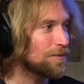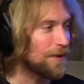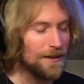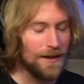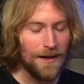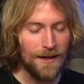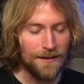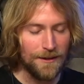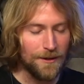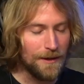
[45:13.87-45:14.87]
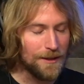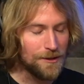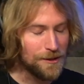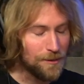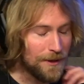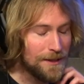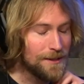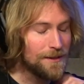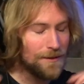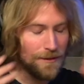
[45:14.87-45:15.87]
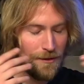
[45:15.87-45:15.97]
pre- uh, you know, consciously present,